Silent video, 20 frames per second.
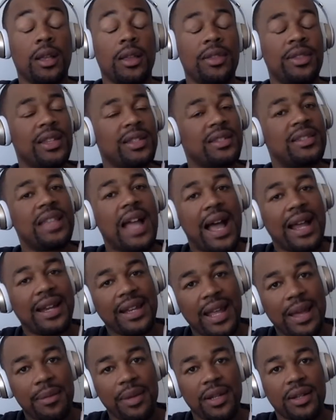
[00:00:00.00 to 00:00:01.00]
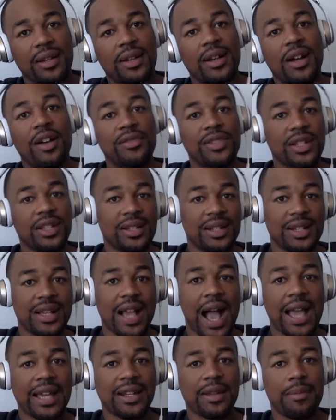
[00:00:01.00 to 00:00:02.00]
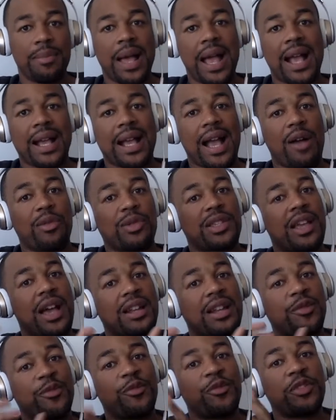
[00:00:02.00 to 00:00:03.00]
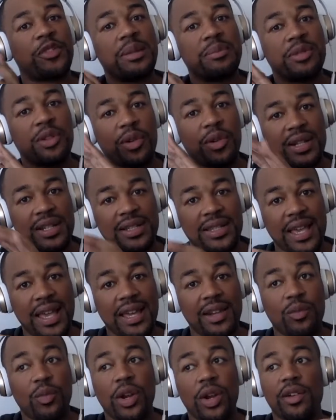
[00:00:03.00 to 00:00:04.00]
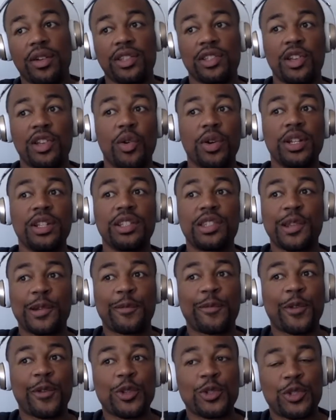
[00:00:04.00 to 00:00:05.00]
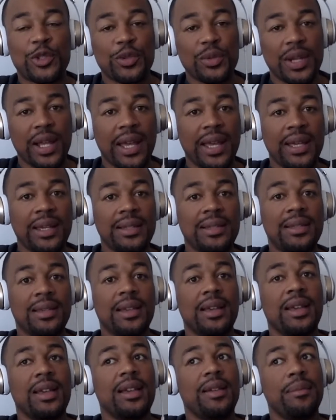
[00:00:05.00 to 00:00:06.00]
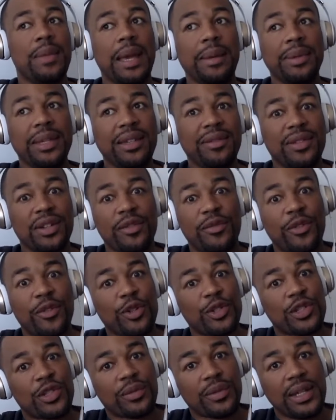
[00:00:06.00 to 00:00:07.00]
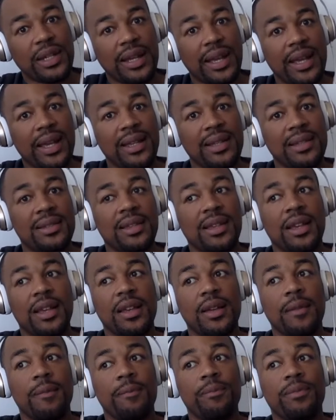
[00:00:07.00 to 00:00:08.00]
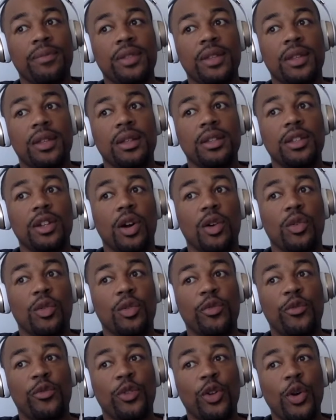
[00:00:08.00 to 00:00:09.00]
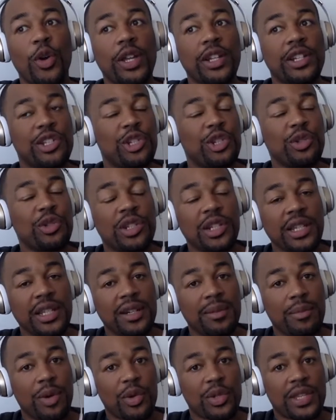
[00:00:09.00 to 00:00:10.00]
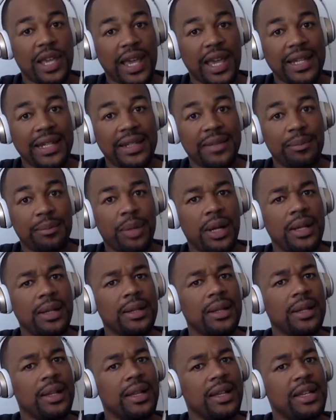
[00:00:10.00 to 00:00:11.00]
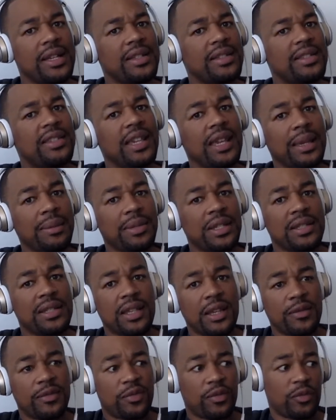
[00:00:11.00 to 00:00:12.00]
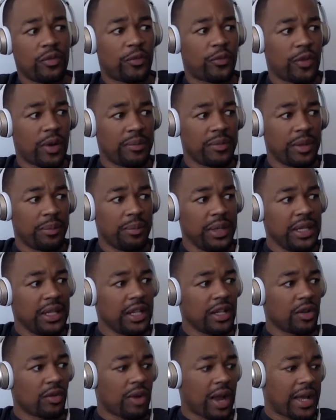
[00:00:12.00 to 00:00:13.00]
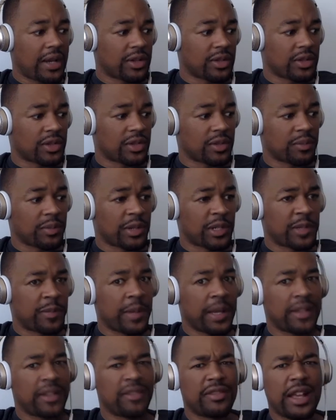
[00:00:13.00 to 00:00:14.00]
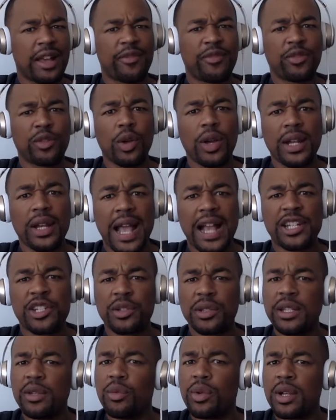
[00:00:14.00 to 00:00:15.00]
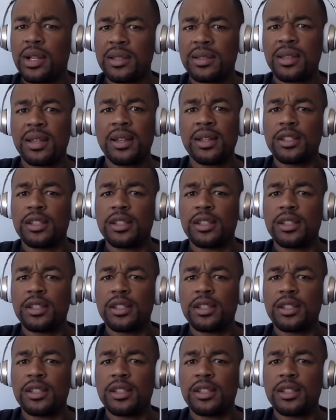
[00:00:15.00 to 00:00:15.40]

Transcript: This dynamic of the good guy and the bad guy was kind of flipped on its head, whereas going into the first two days, maybe even the first three days, you know, Floyd is usually the most hated, but it seemed as if from the media writers' perspective that Floyd actually was